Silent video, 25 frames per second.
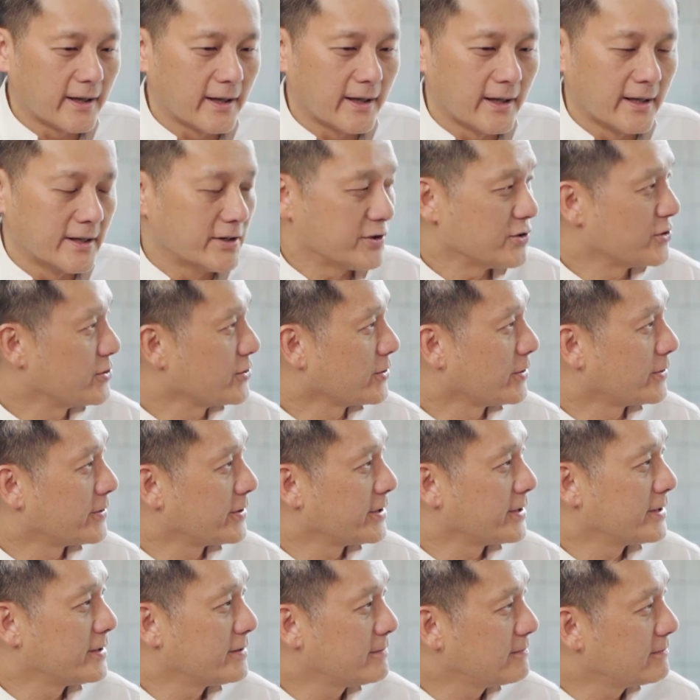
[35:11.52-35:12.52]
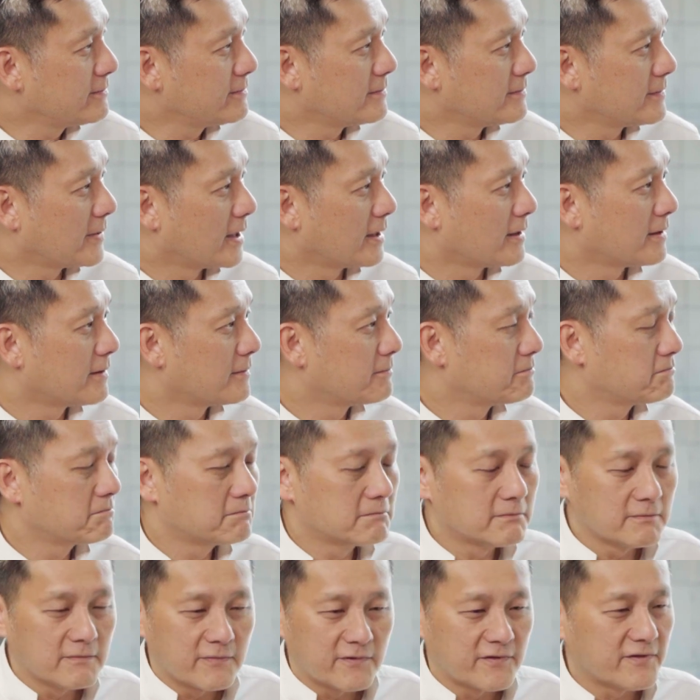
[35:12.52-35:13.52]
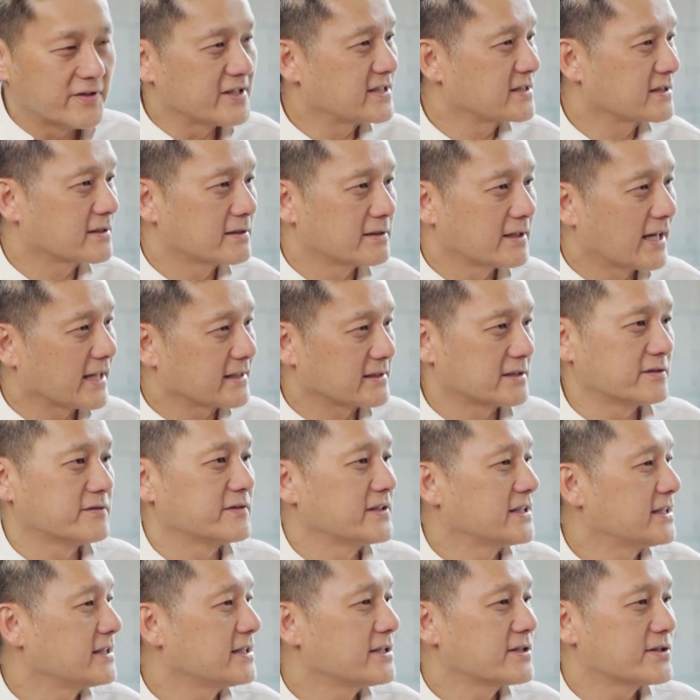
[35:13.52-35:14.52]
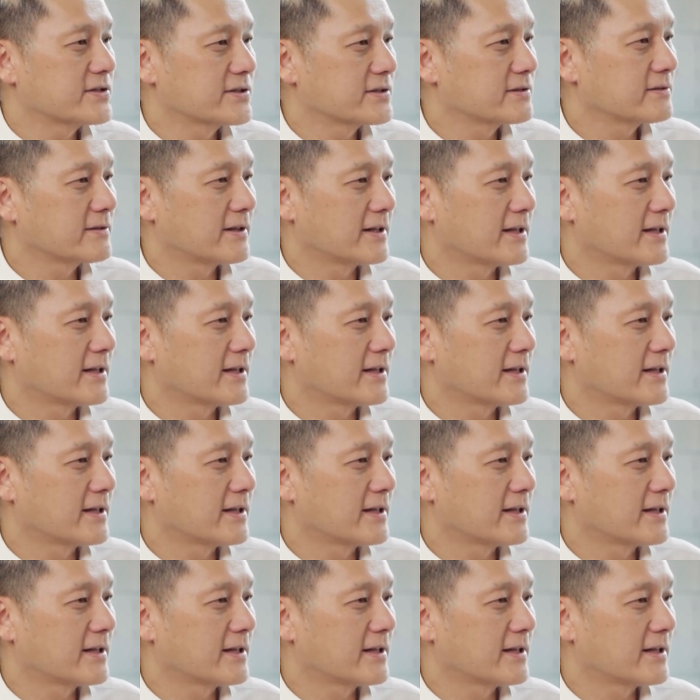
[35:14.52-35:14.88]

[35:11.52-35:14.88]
enjoy physical activities.